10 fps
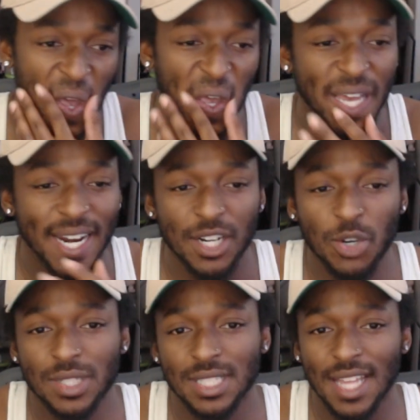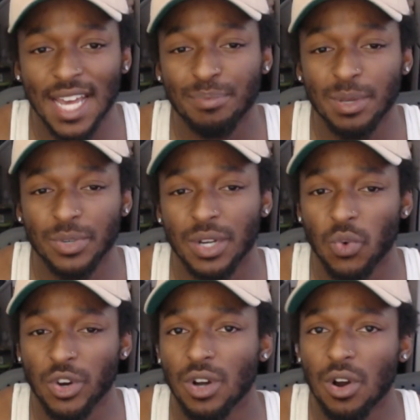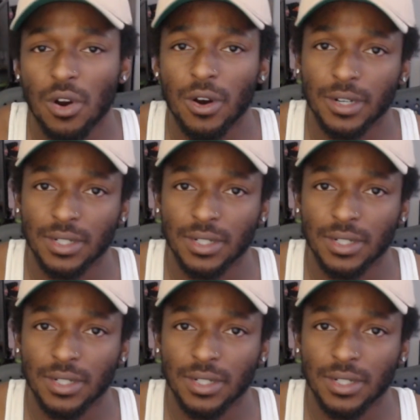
And I know it's a lot of people that work hard,